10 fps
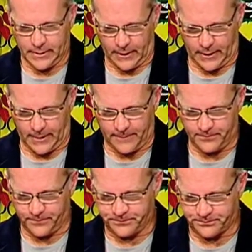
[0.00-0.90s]

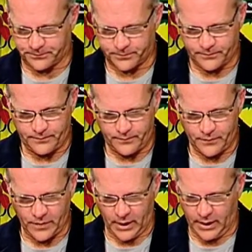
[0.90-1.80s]
Um,
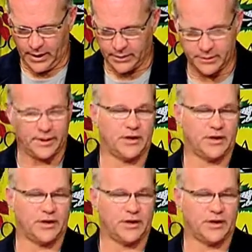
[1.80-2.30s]
and